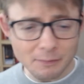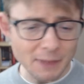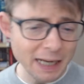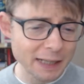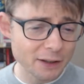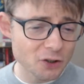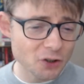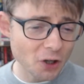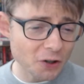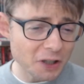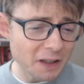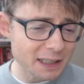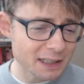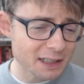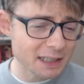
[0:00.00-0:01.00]
And the
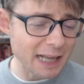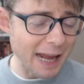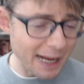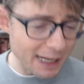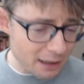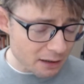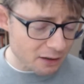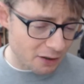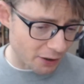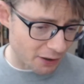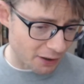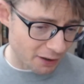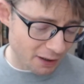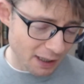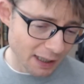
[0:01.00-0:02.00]
journalist's
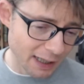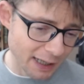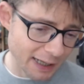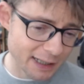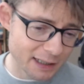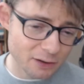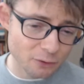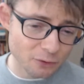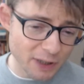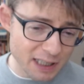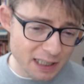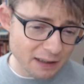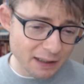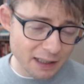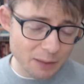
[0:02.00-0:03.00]
editor has
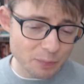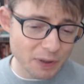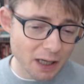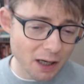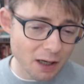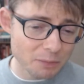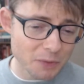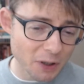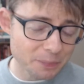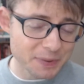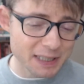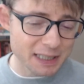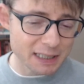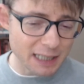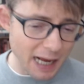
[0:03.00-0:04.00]
recently become
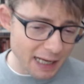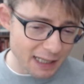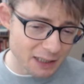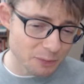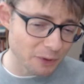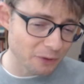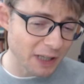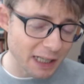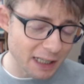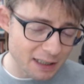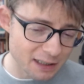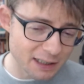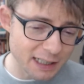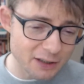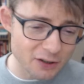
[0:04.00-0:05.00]
obsessed with
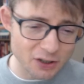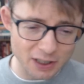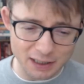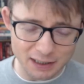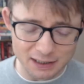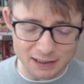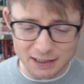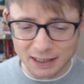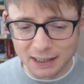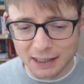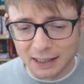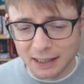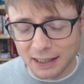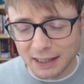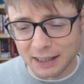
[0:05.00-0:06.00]
E's teachings.
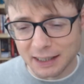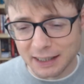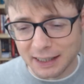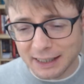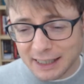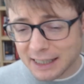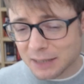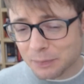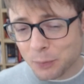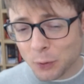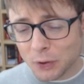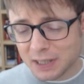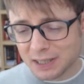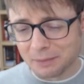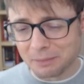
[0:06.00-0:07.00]
And E's
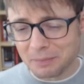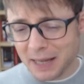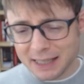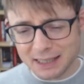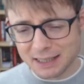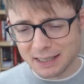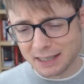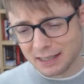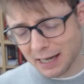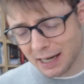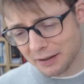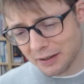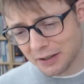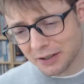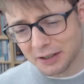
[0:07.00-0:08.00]
book is a
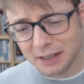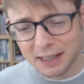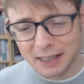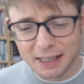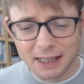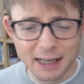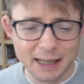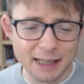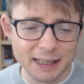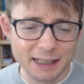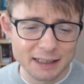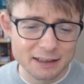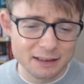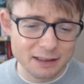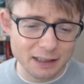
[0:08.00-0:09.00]
bestseller.
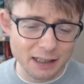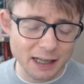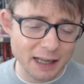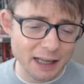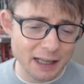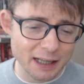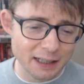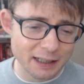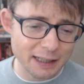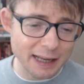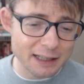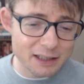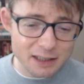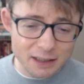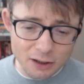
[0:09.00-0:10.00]
And
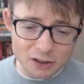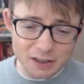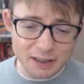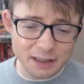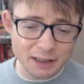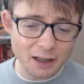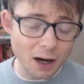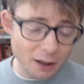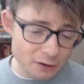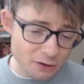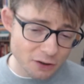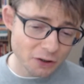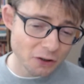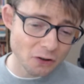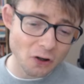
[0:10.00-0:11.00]
as such, the
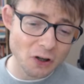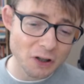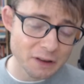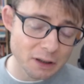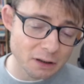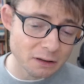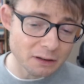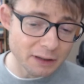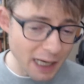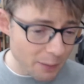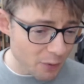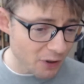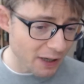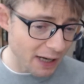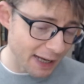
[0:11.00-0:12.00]
article on the
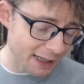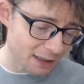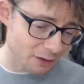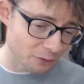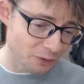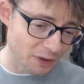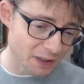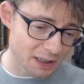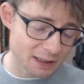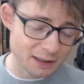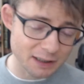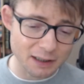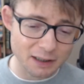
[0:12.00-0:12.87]
labor activist,